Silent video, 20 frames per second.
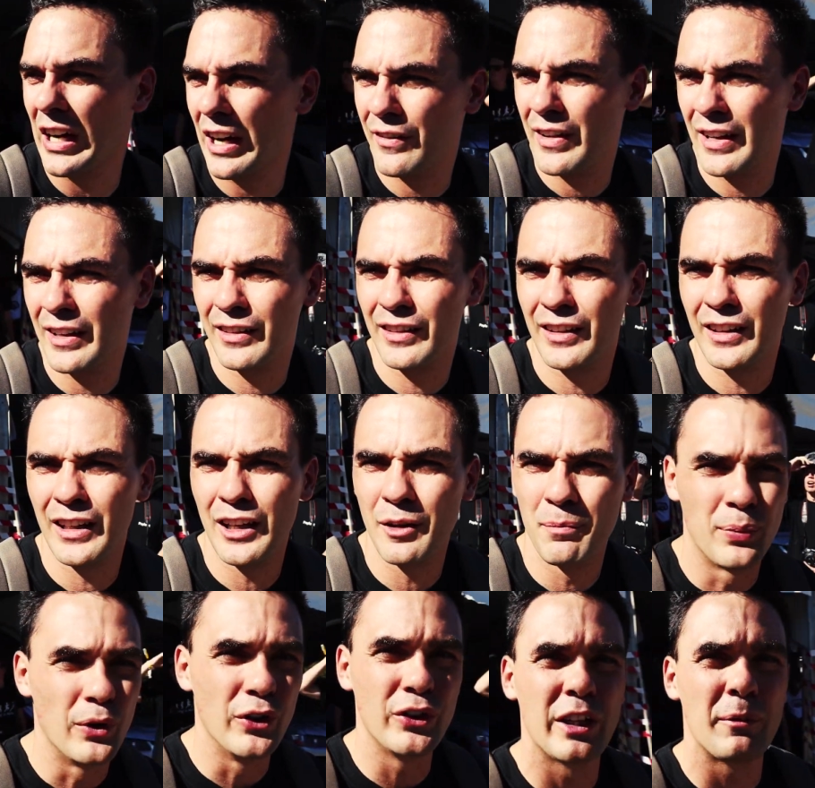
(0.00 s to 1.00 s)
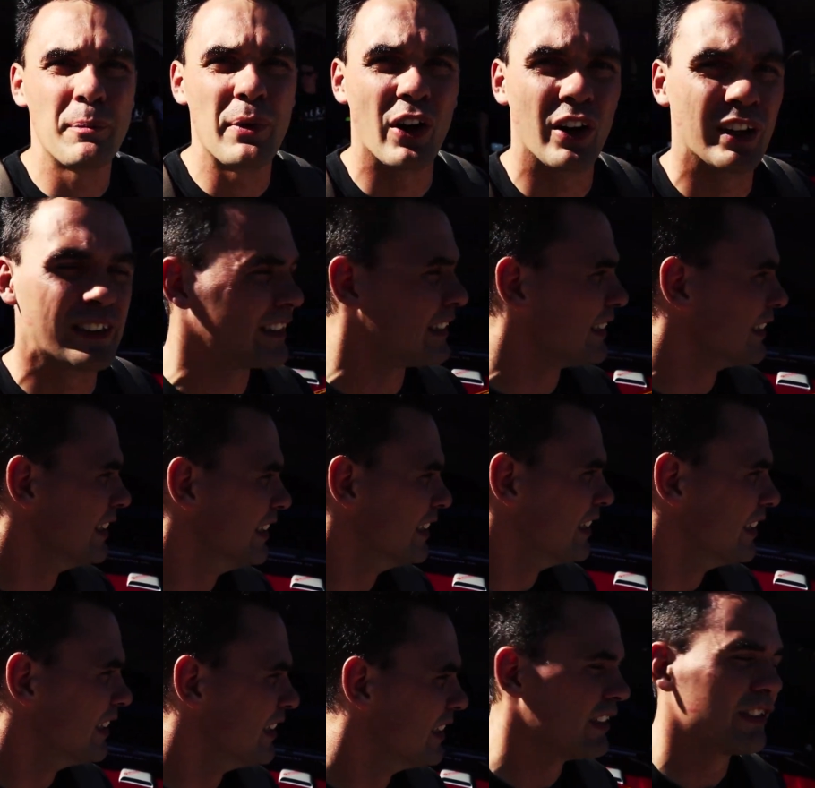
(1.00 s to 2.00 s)
driving the boosted
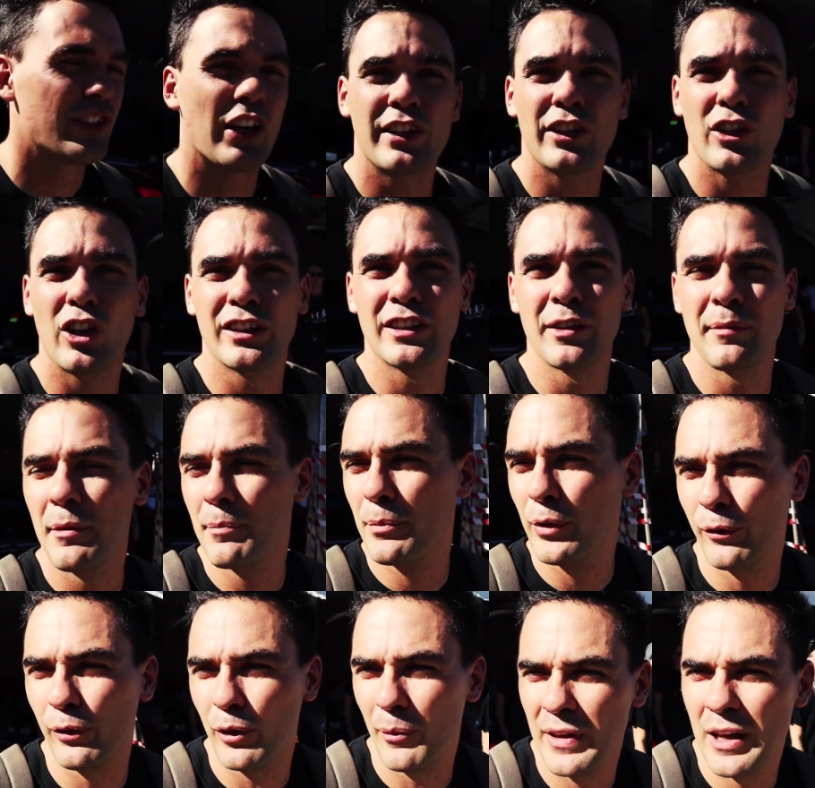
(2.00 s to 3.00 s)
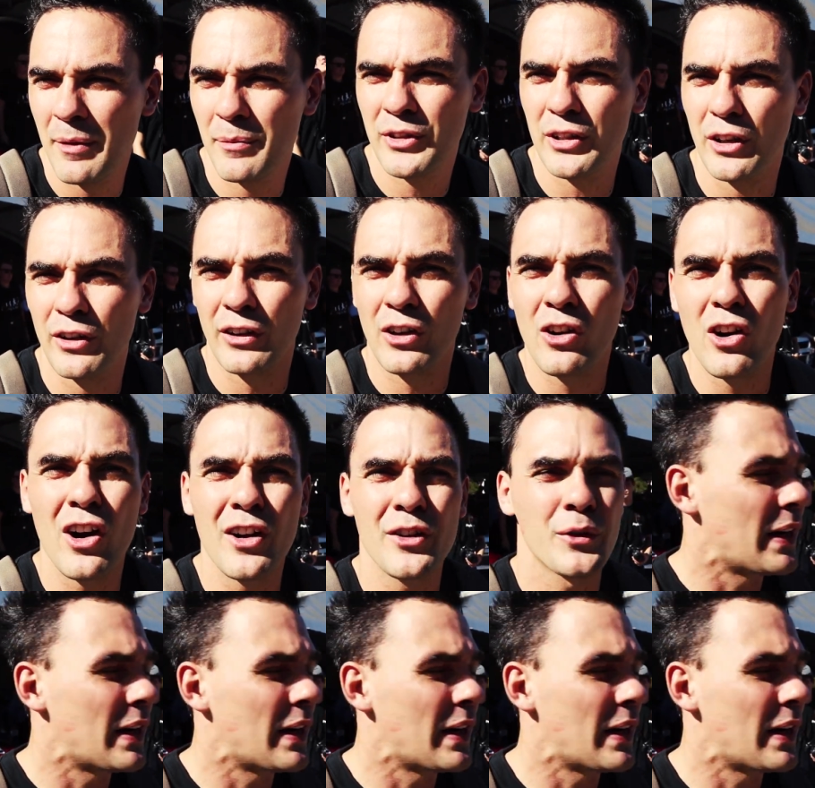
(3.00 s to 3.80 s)
BRZ. Just got some input from them. So the car